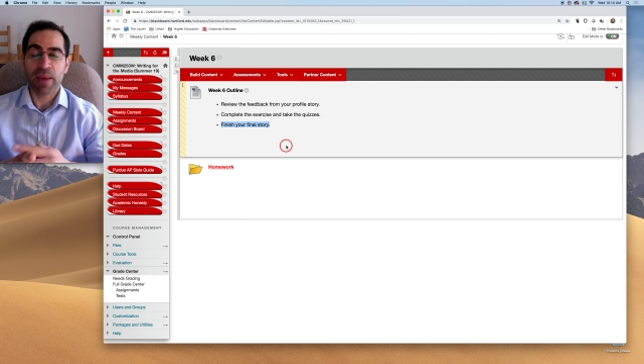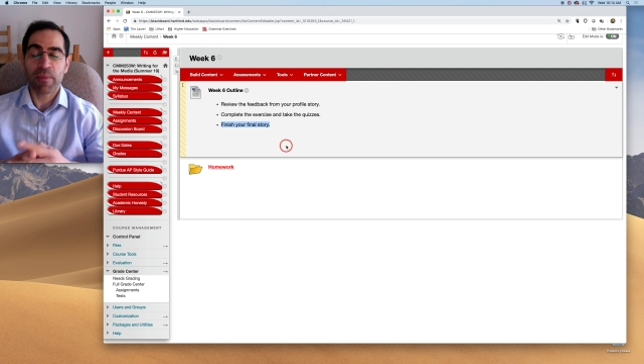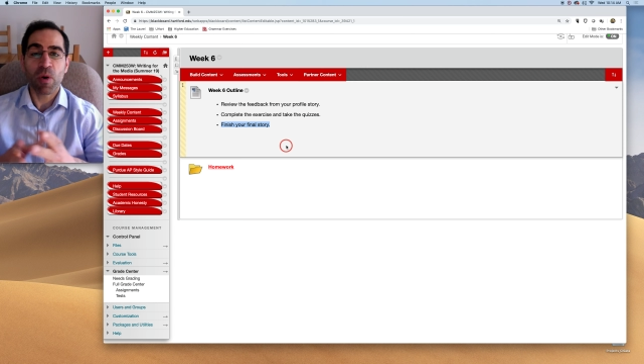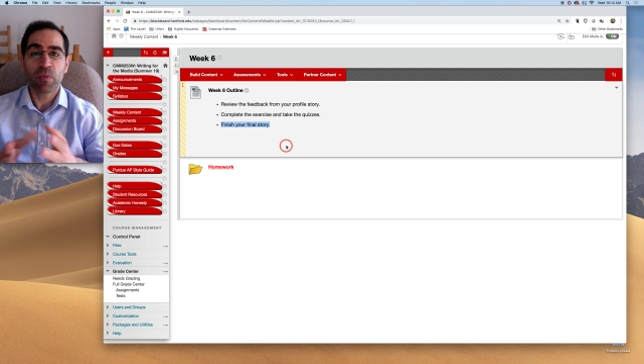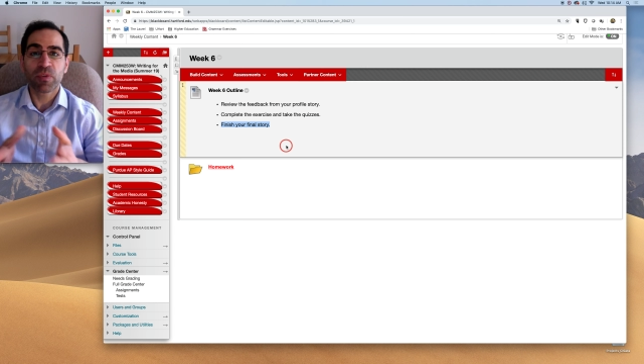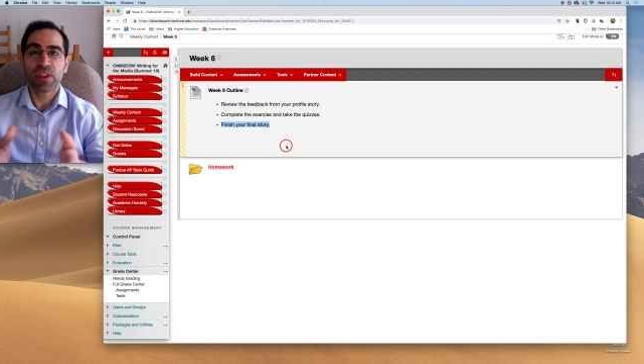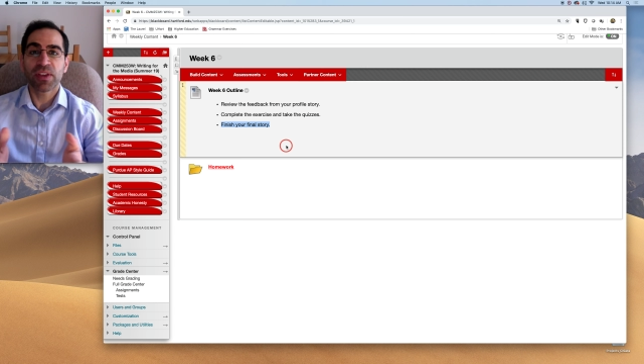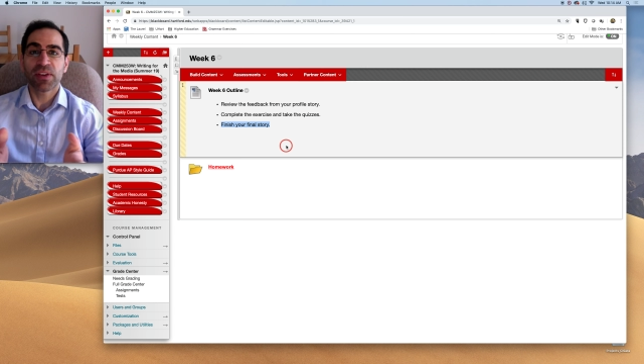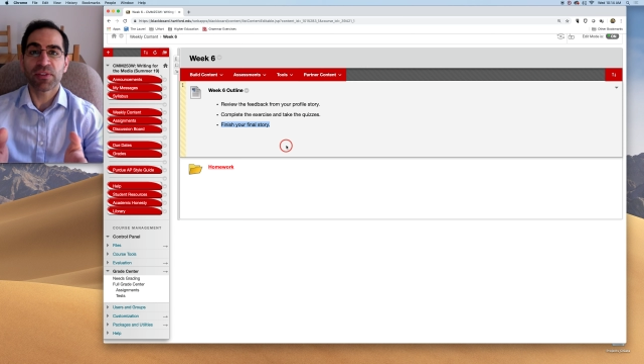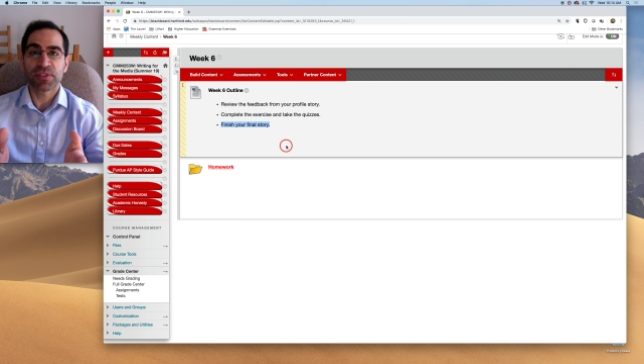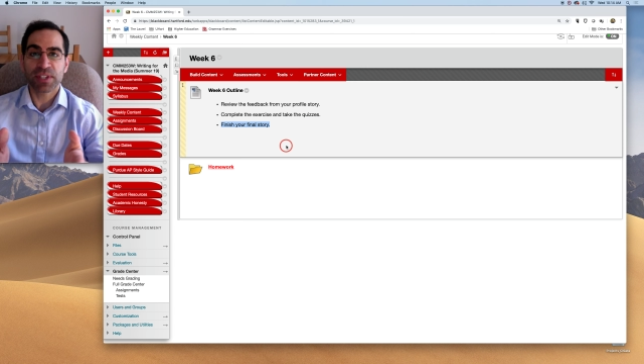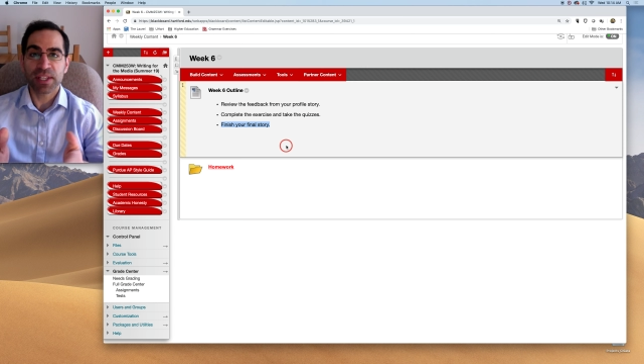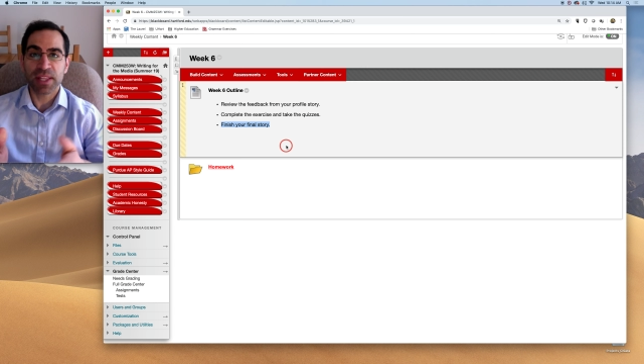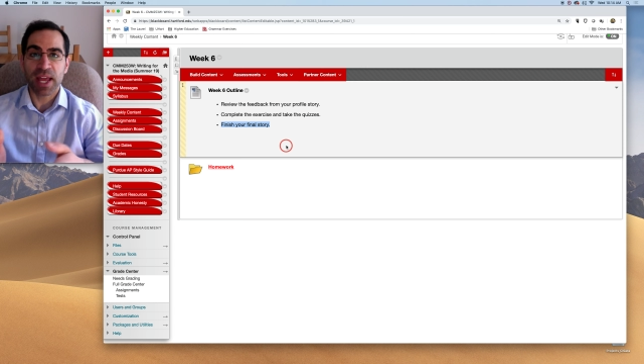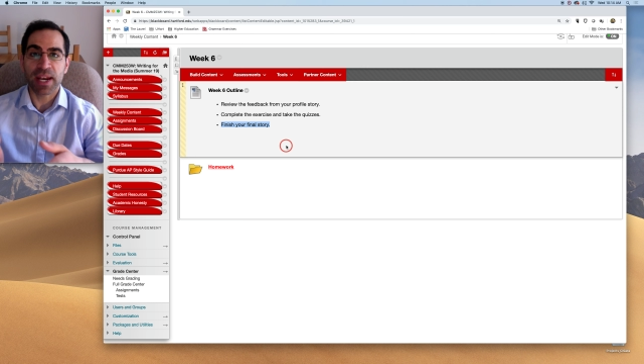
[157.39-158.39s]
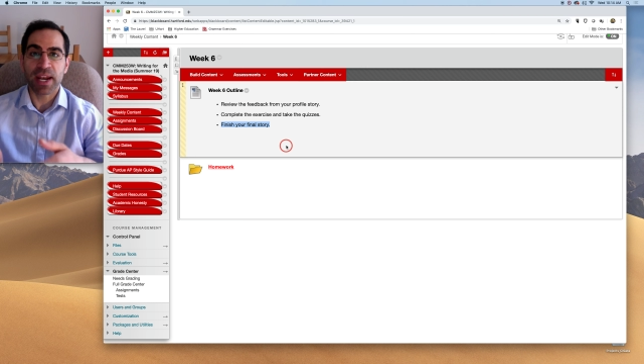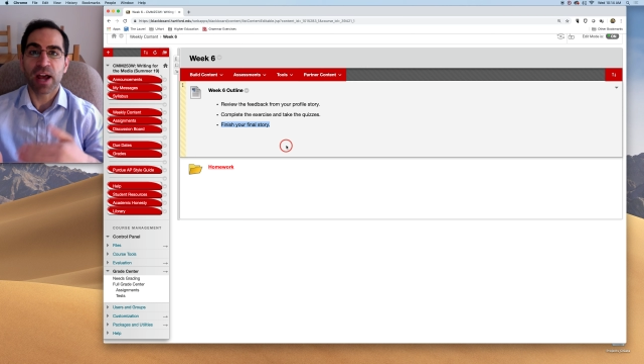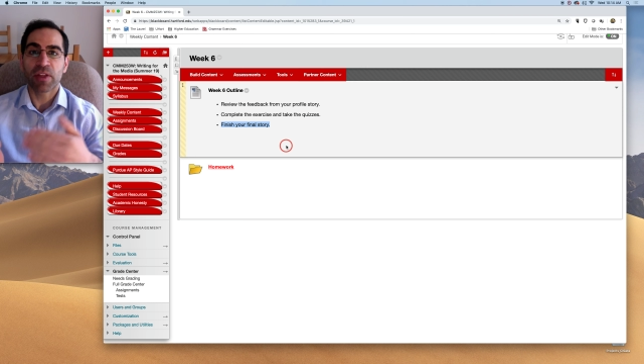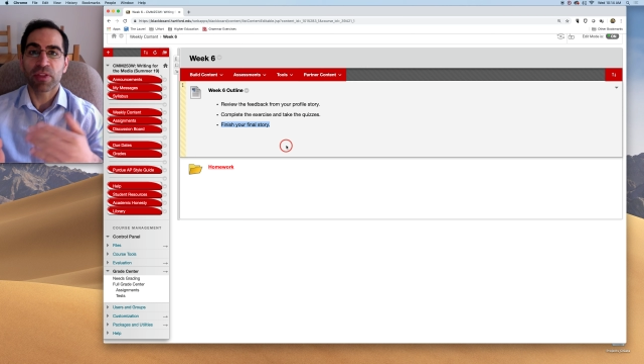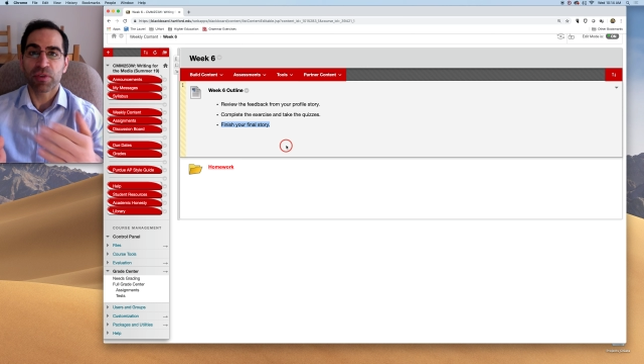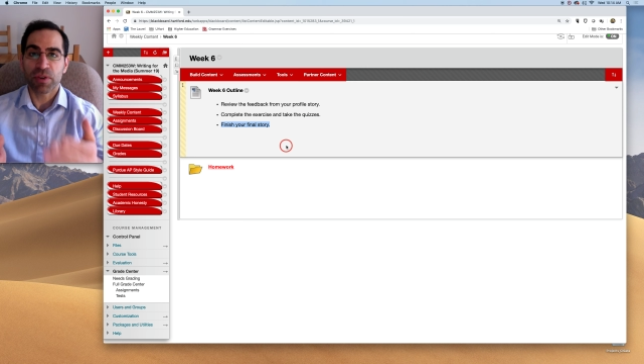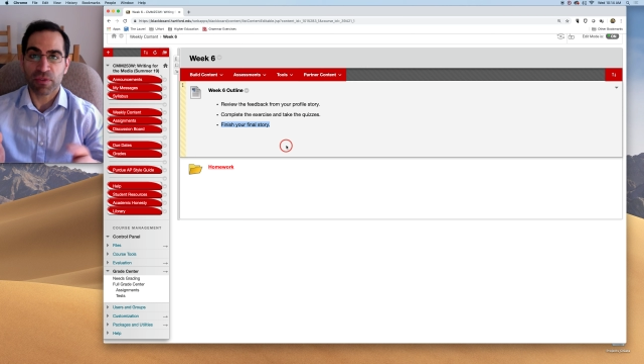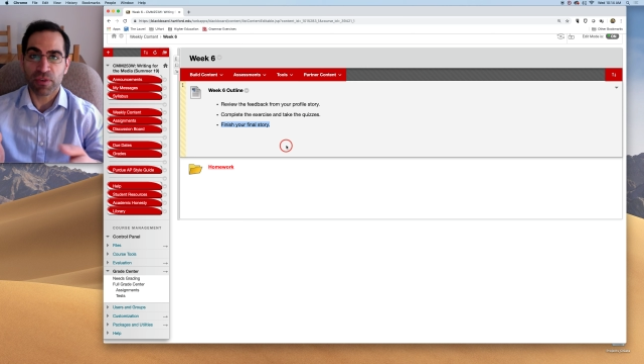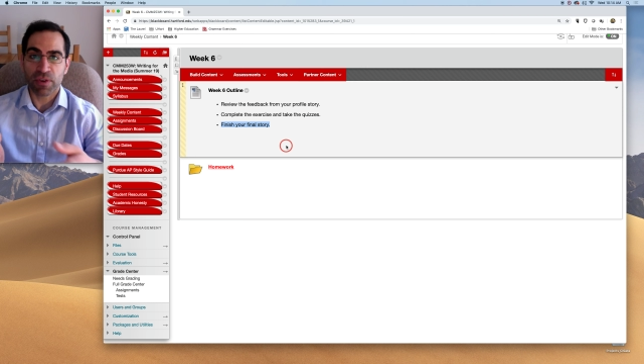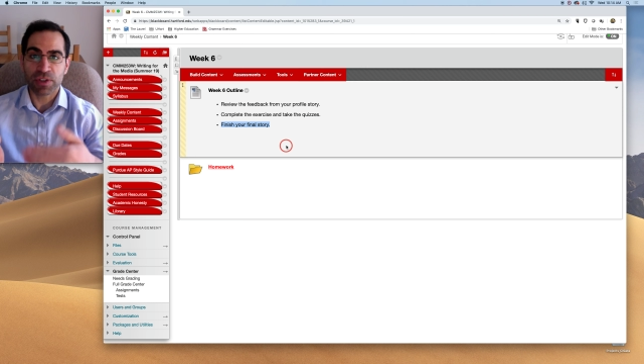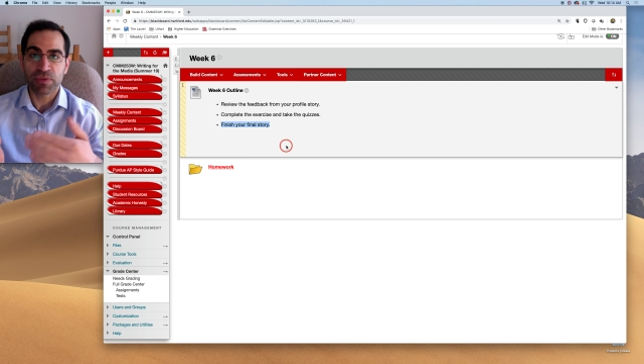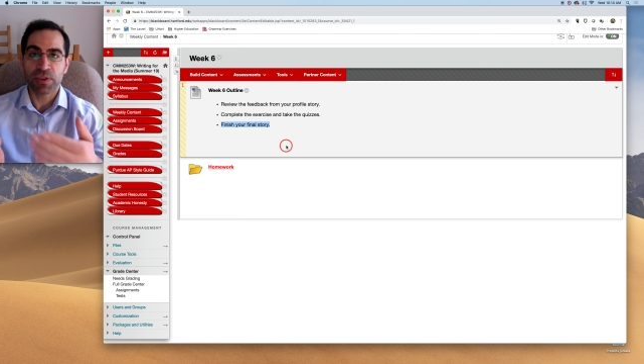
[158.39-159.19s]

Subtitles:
Hopefully you've seen that now through your first